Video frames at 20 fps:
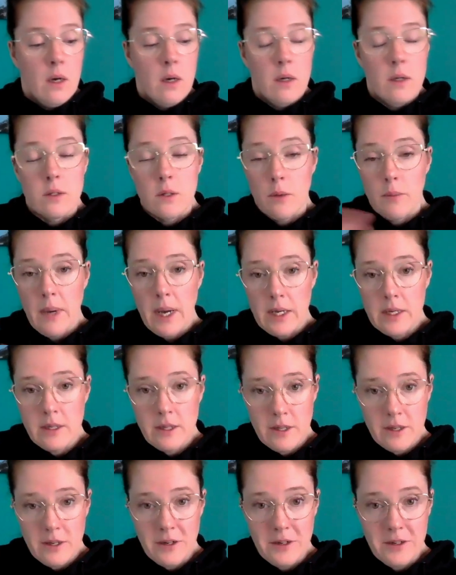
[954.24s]
So back to
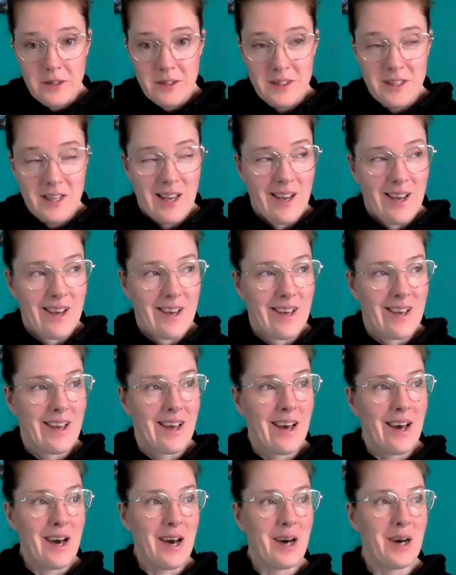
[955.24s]
the nurse.
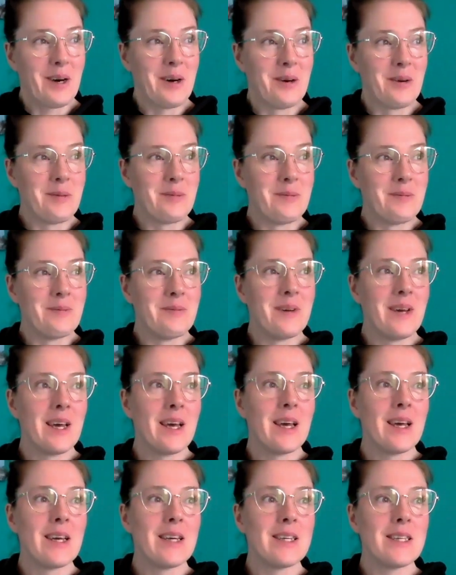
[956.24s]
Um,
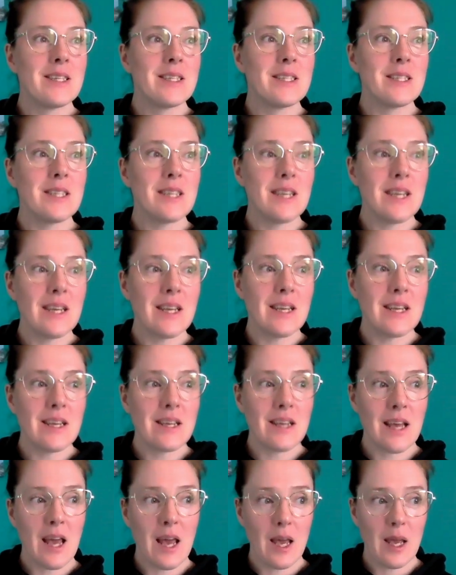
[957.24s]
she
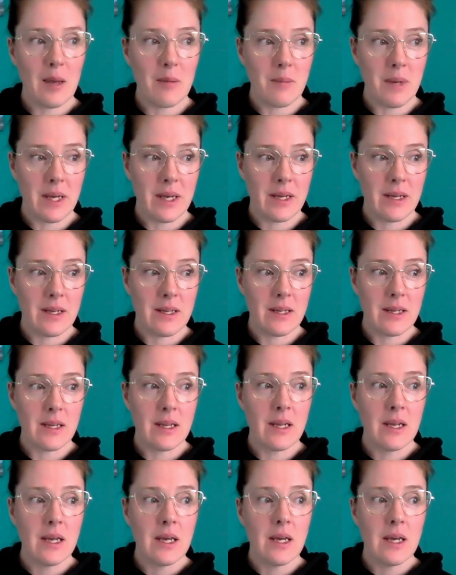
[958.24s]
came in,